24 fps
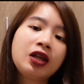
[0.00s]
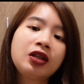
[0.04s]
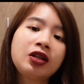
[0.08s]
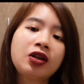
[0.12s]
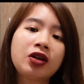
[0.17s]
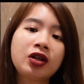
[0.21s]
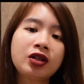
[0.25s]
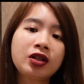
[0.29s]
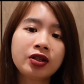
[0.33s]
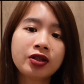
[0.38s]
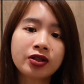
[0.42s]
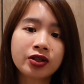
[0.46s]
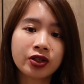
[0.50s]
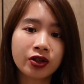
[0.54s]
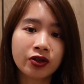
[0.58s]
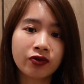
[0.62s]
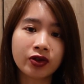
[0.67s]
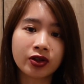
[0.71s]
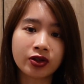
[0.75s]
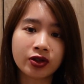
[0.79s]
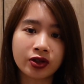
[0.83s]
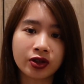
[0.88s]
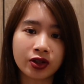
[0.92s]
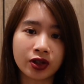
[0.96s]
Now, in the T
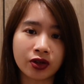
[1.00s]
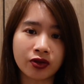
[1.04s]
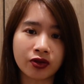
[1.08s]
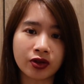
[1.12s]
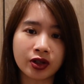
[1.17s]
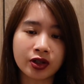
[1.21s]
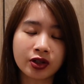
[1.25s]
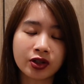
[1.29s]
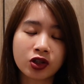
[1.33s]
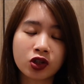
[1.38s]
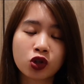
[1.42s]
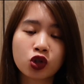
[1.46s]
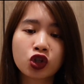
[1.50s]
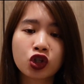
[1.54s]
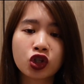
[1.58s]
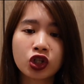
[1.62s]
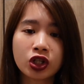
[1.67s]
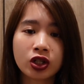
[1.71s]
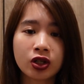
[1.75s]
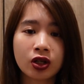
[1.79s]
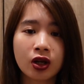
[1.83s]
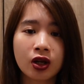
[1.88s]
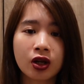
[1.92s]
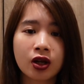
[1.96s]
V series,
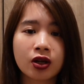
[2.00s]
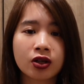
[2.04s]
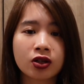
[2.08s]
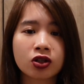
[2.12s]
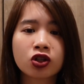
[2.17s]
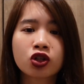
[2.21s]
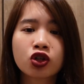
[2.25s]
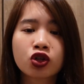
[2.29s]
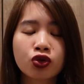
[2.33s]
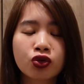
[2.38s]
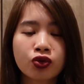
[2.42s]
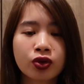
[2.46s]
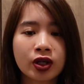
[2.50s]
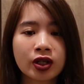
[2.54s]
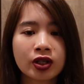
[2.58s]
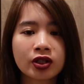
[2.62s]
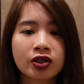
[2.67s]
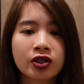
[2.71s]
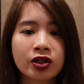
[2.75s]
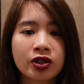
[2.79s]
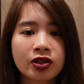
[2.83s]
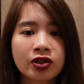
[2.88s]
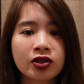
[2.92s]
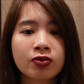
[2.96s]
Ji-Han
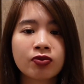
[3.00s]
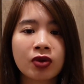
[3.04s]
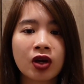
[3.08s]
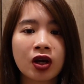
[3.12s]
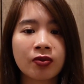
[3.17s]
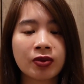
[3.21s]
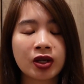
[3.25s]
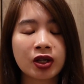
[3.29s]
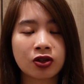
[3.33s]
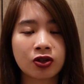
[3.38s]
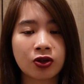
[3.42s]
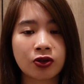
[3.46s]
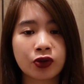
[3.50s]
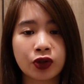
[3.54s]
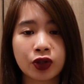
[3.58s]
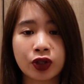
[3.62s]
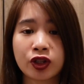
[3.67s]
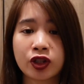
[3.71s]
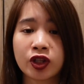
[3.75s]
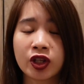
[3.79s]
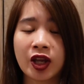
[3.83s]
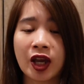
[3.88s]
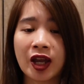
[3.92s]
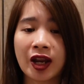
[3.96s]
tricked his mom in order
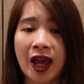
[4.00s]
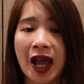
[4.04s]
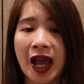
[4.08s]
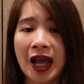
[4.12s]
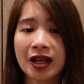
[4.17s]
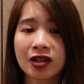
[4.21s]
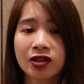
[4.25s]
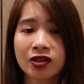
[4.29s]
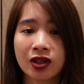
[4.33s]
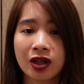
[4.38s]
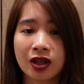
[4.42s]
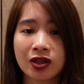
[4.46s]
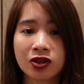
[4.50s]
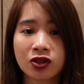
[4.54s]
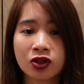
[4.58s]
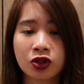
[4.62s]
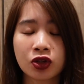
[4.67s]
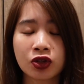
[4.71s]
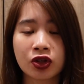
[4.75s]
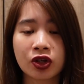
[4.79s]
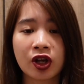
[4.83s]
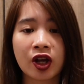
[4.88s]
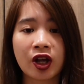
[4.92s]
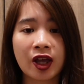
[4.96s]
to get access
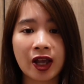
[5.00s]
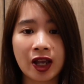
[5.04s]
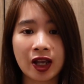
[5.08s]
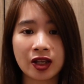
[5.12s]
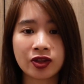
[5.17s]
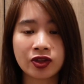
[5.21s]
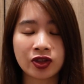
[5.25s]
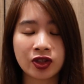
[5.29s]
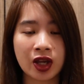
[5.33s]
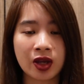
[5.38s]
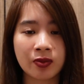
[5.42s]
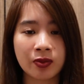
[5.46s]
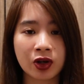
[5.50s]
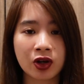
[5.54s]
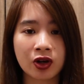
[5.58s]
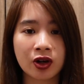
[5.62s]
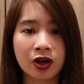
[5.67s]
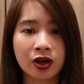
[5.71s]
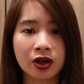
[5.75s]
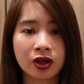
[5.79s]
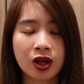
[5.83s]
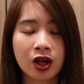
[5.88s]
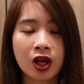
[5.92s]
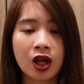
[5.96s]
to her A T M
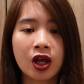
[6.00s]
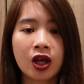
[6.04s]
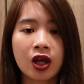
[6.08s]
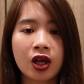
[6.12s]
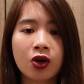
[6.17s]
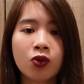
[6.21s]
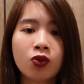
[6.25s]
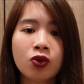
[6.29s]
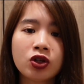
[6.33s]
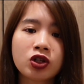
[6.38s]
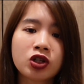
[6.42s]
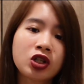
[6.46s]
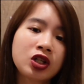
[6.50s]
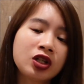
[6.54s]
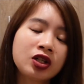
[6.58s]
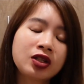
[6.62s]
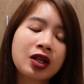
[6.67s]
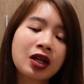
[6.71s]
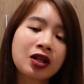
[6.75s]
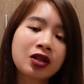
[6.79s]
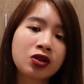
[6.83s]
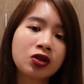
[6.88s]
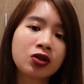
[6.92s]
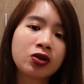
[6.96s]
card, which he
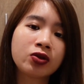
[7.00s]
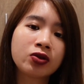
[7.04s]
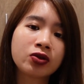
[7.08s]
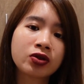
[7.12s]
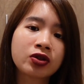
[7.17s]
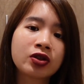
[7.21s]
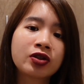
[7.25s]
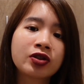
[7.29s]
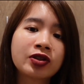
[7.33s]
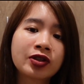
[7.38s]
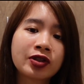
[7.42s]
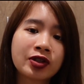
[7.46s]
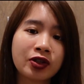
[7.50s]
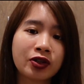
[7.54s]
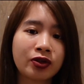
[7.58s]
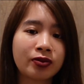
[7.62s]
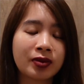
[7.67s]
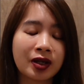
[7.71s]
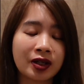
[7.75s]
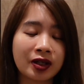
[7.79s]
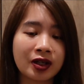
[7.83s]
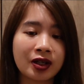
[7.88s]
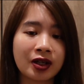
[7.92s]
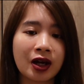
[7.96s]
then used to steal
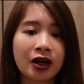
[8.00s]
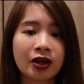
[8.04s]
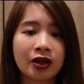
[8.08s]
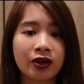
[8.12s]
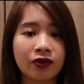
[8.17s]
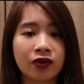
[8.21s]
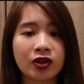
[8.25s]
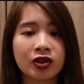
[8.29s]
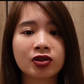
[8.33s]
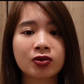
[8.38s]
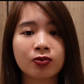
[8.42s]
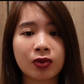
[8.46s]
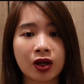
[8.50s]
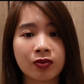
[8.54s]
money out of his